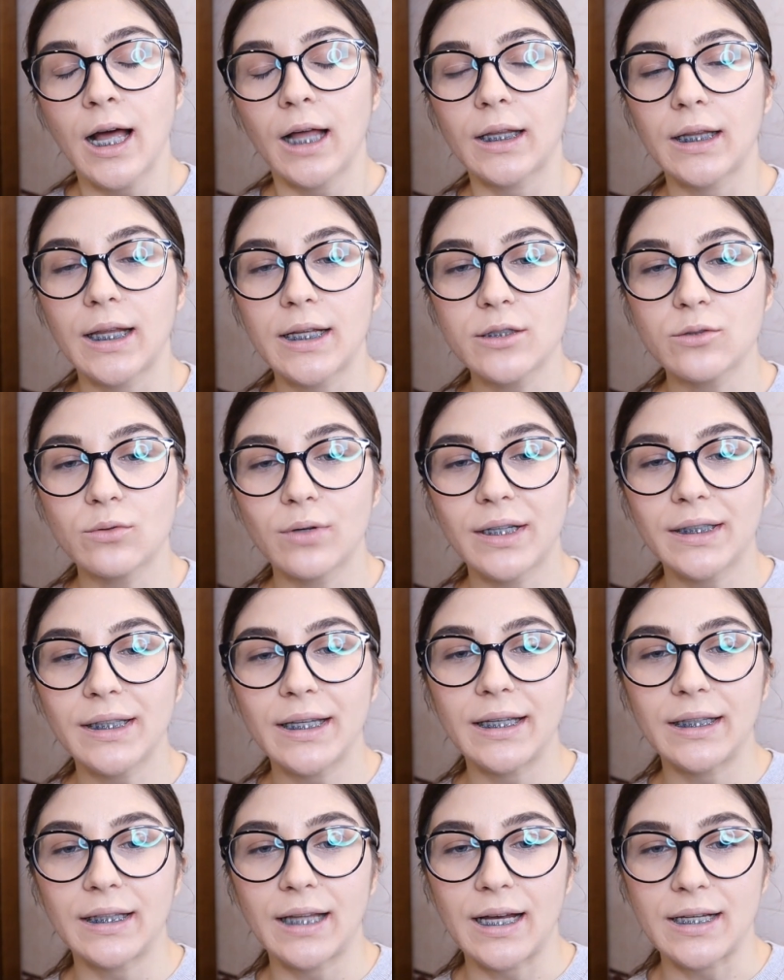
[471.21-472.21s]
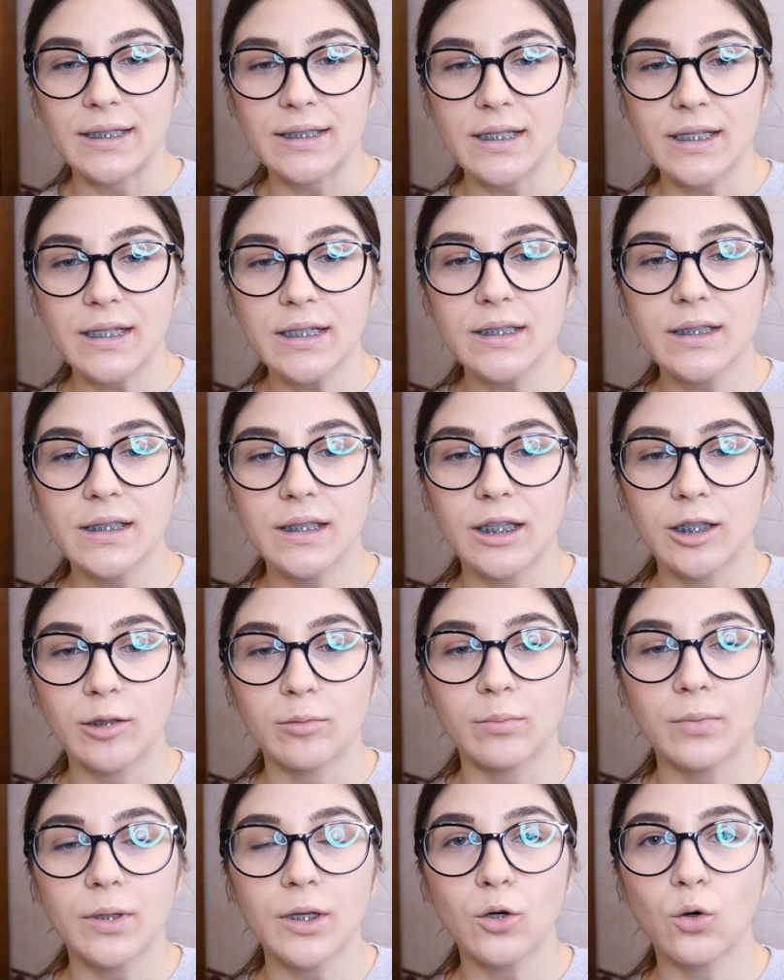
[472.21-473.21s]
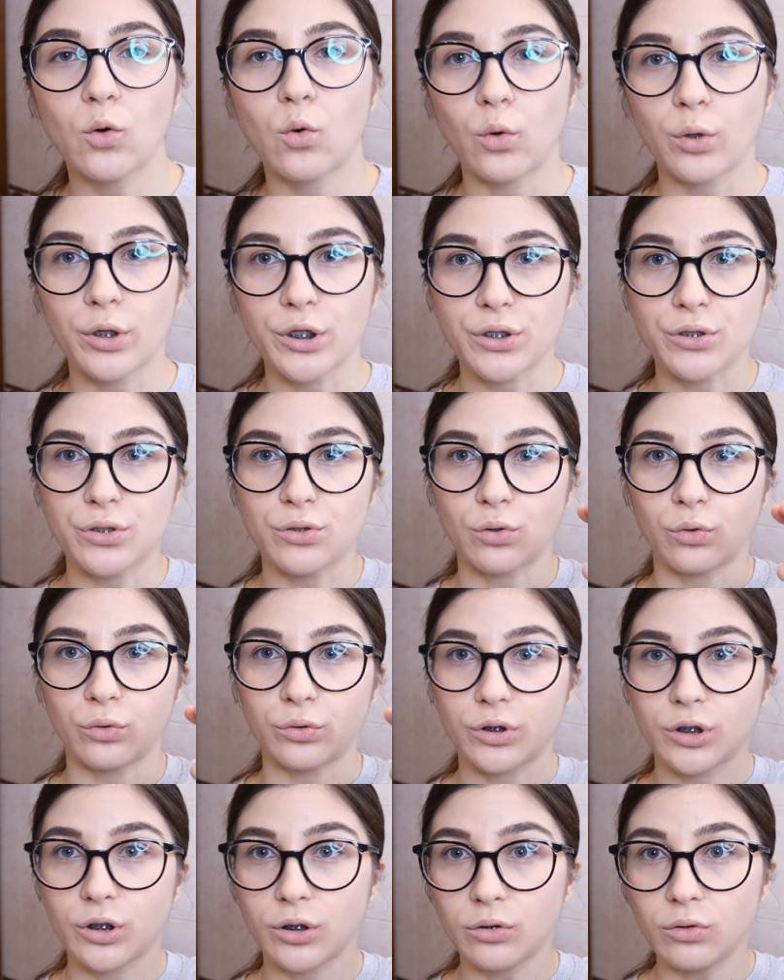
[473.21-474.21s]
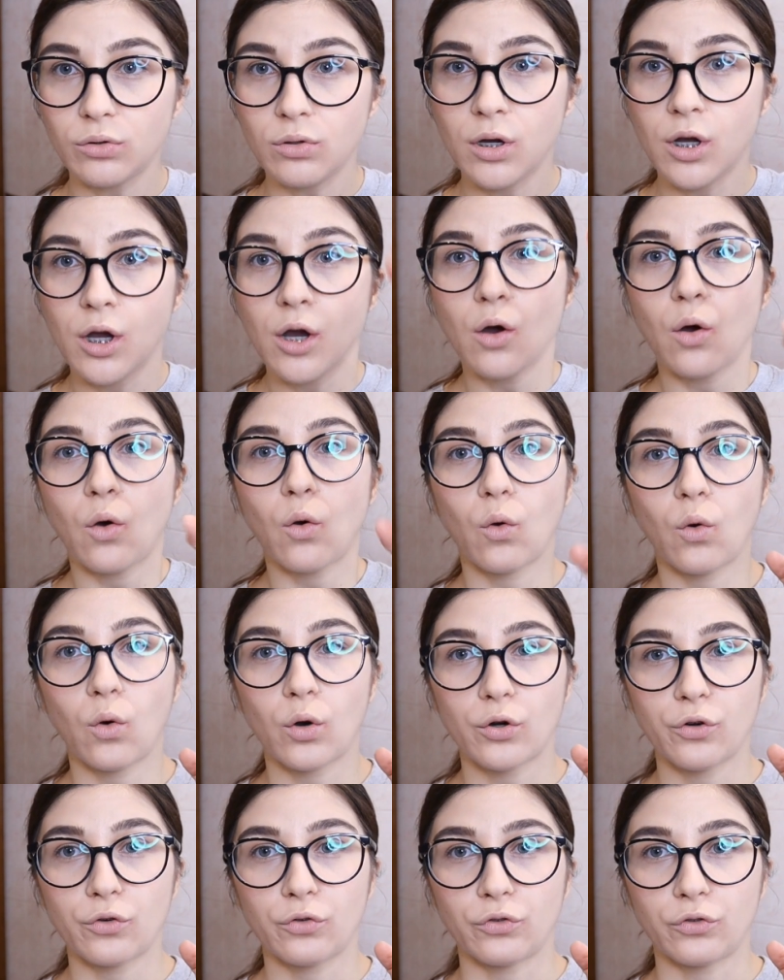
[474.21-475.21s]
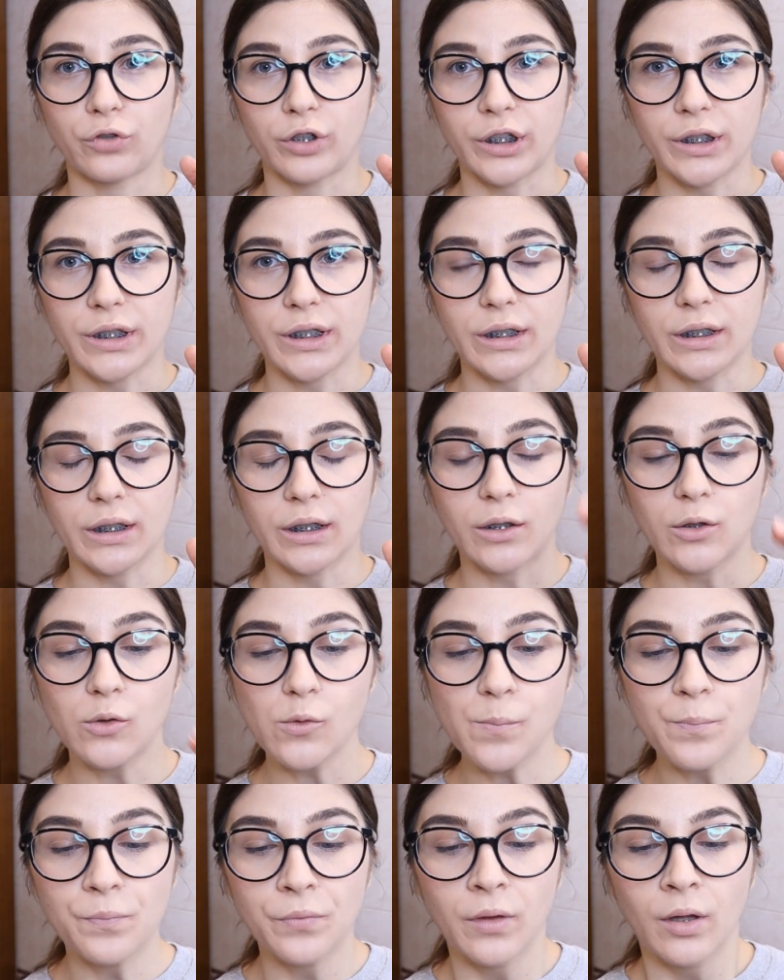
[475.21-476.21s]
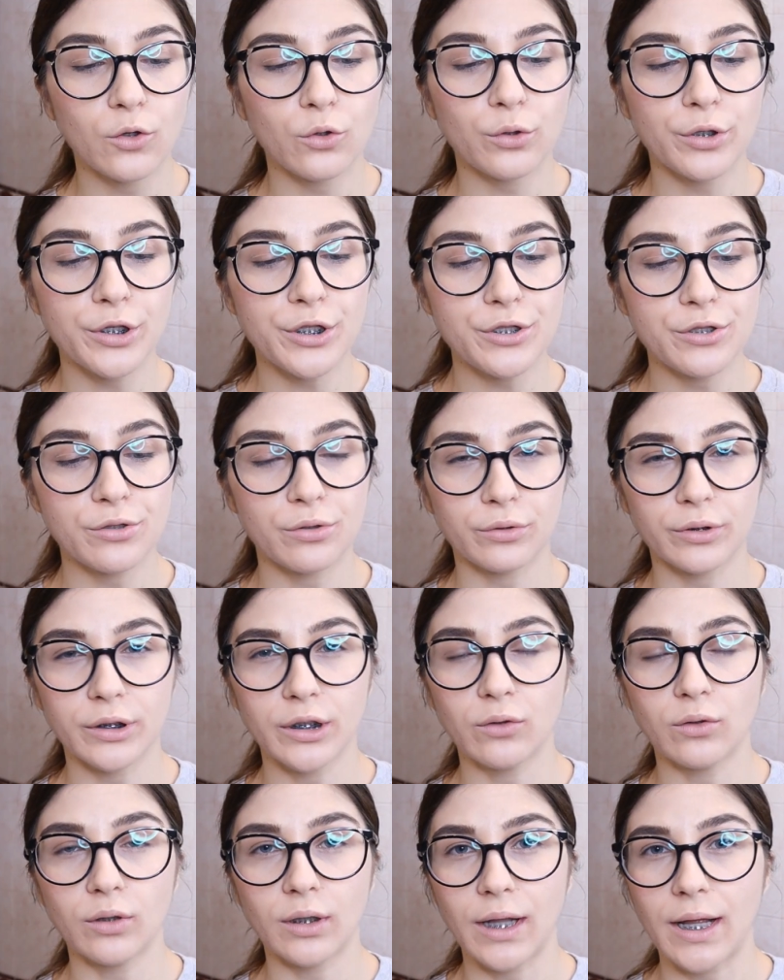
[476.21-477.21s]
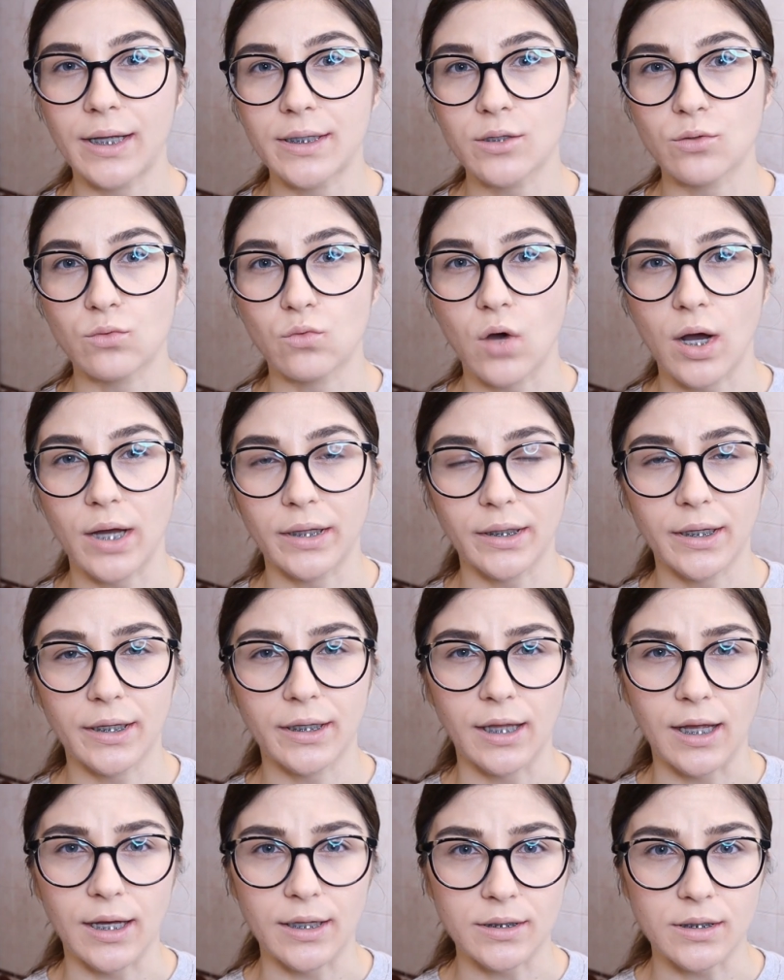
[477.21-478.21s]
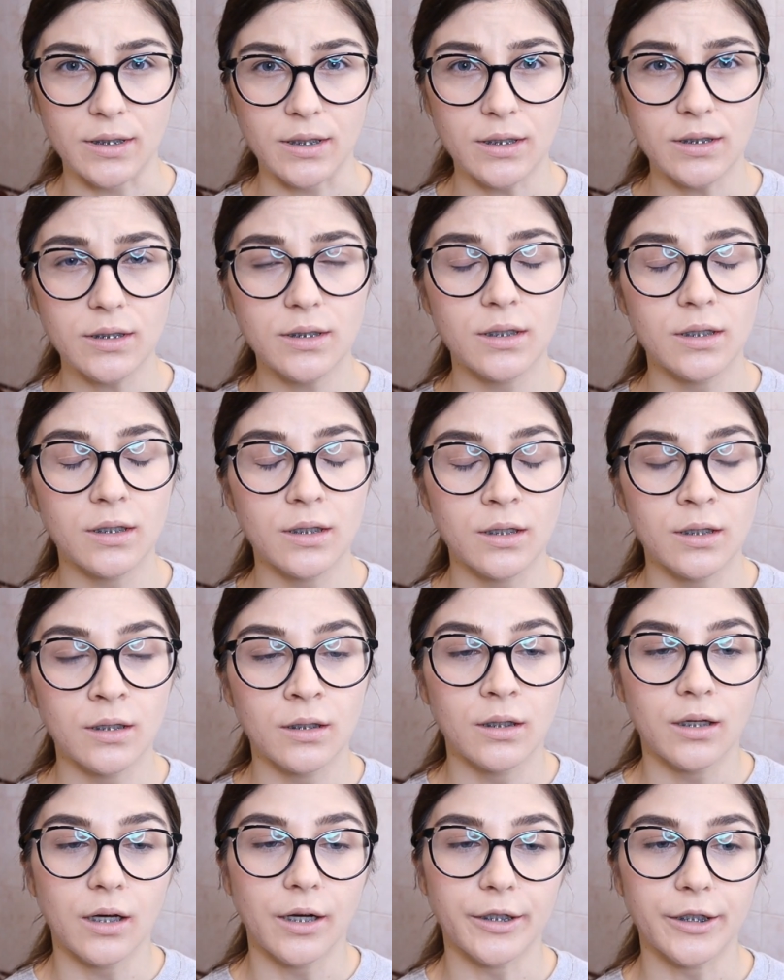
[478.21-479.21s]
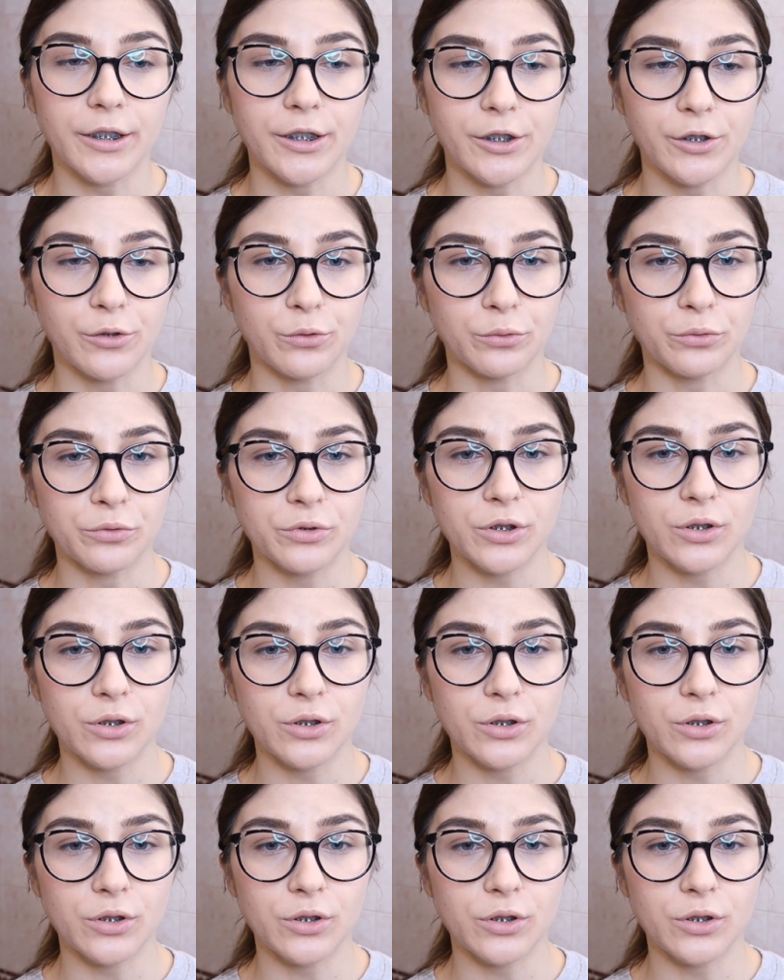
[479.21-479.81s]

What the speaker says: Class 1 elastics can be horizontal or vertical. Horizontal class 1 elastics are used